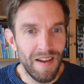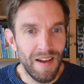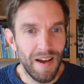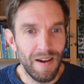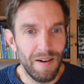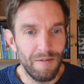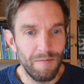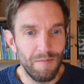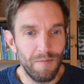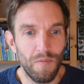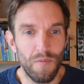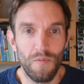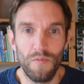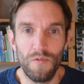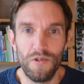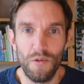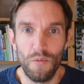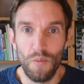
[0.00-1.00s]
Um,
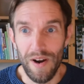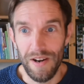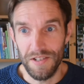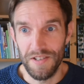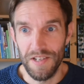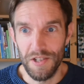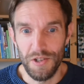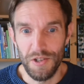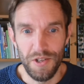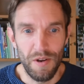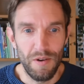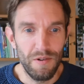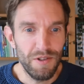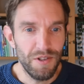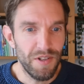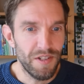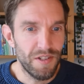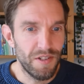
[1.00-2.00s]
so where is this
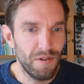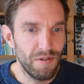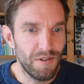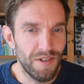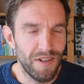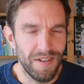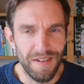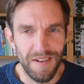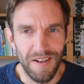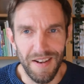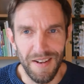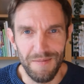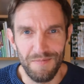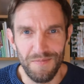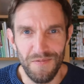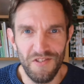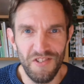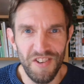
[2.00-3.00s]
used? It's used in
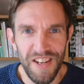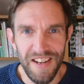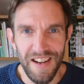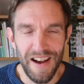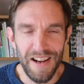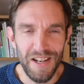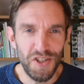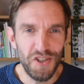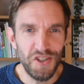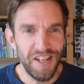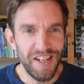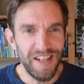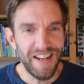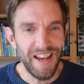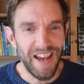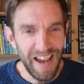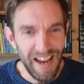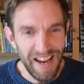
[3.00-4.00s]
um,
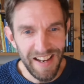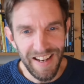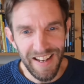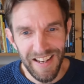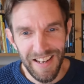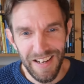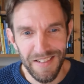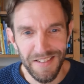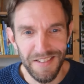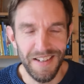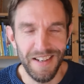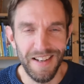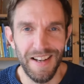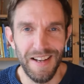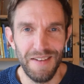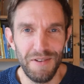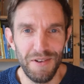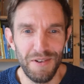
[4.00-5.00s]
TIC80.
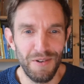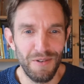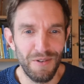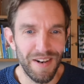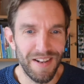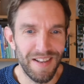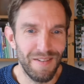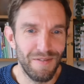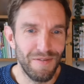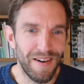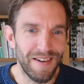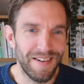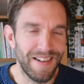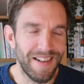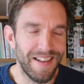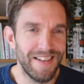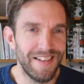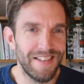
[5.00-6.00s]
Uh, if you Google it, you
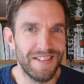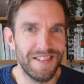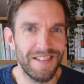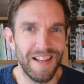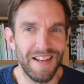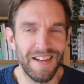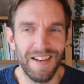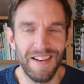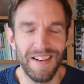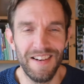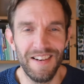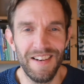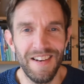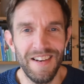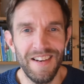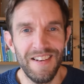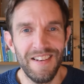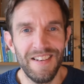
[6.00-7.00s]
find it's like a
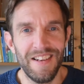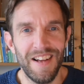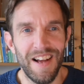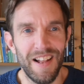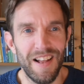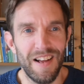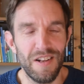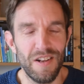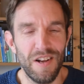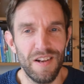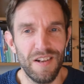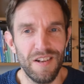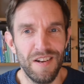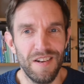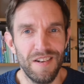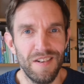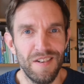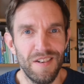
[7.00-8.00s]
a,
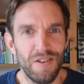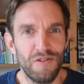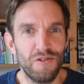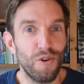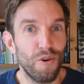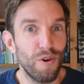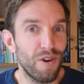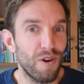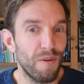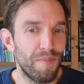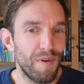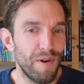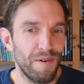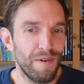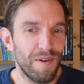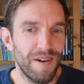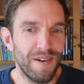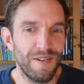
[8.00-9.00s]
a a, toy
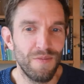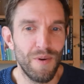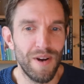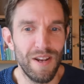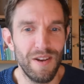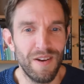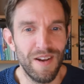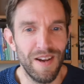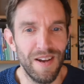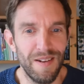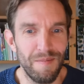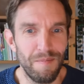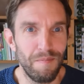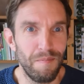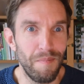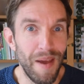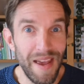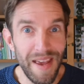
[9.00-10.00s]
computer where you can
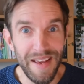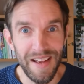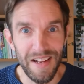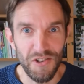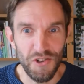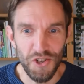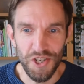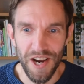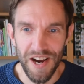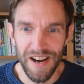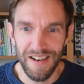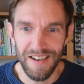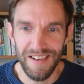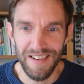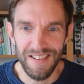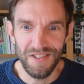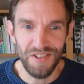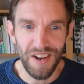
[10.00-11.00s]
make and
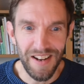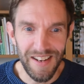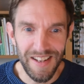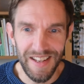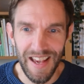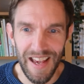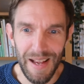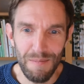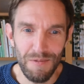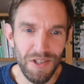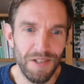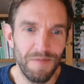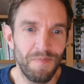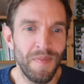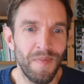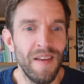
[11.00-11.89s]
share tiny games.